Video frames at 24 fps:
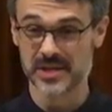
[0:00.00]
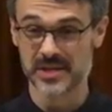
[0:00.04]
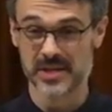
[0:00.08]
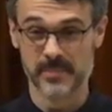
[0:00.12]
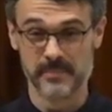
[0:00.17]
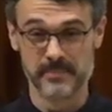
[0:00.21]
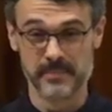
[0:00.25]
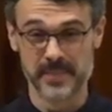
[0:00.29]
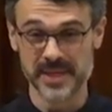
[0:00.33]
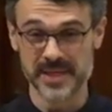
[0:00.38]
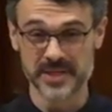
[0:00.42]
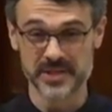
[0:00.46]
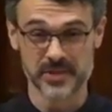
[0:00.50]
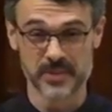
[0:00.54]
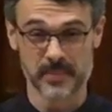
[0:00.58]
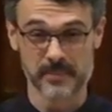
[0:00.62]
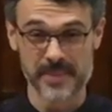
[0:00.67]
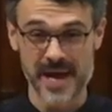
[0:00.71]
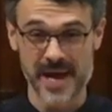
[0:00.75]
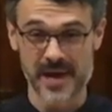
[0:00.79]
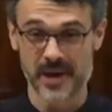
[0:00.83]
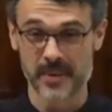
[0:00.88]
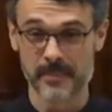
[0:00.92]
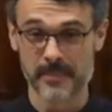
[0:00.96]
the beach
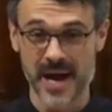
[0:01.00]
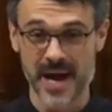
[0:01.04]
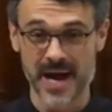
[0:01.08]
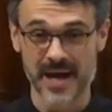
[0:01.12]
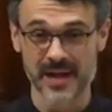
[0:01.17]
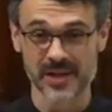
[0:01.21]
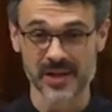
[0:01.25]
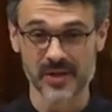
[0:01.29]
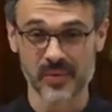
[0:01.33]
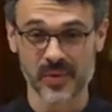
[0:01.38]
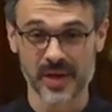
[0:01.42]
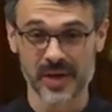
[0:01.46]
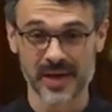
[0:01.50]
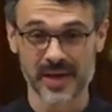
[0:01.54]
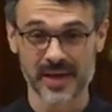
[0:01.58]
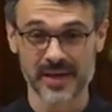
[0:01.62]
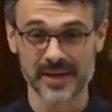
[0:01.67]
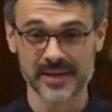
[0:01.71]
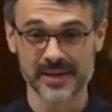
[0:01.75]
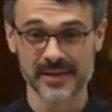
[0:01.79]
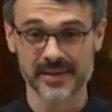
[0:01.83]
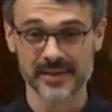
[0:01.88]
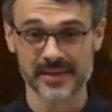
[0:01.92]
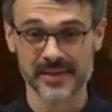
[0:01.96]
about a mile
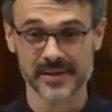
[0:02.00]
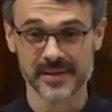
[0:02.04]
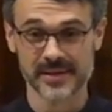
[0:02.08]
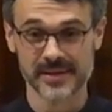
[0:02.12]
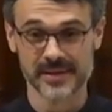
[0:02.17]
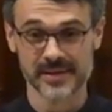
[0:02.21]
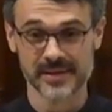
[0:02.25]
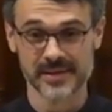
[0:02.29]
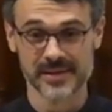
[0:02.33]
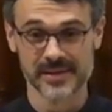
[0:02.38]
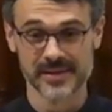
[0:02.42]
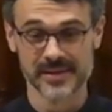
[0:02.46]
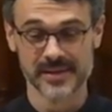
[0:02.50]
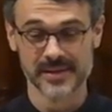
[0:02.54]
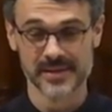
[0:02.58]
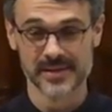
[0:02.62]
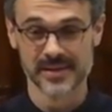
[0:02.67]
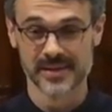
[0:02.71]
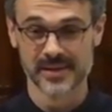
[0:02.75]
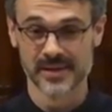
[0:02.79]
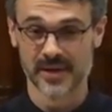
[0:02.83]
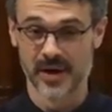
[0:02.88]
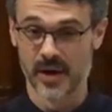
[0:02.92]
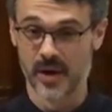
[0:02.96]
away.
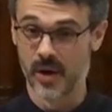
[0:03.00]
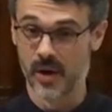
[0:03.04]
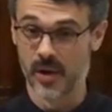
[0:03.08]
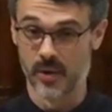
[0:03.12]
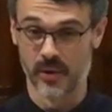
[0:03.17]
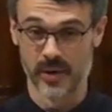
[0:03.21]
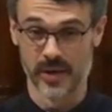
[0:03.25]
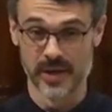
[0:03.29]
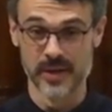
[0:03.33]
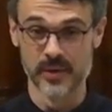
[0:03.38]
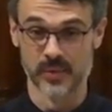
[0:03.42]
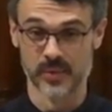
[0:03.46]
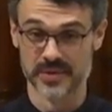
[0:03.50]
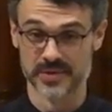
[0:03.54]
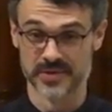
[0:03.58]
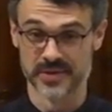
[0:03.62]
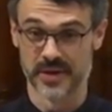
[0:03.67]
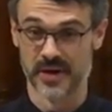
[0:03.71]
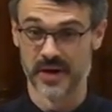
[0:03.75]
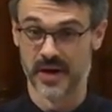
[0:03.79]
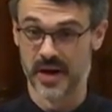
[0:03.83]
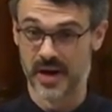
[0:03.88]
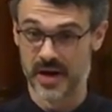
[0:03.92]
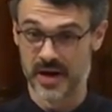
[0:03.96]
Oh, it was
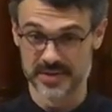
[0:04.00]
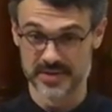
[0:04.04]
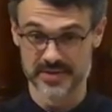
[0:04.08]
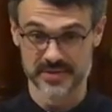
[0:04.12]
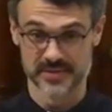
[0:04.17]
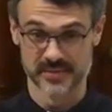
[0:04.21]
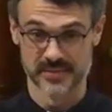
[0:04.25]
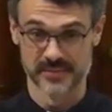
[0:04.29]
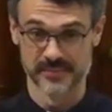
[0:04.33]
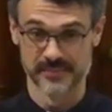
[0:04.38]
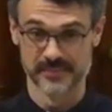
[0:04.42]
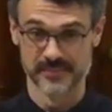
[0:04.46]
awesome.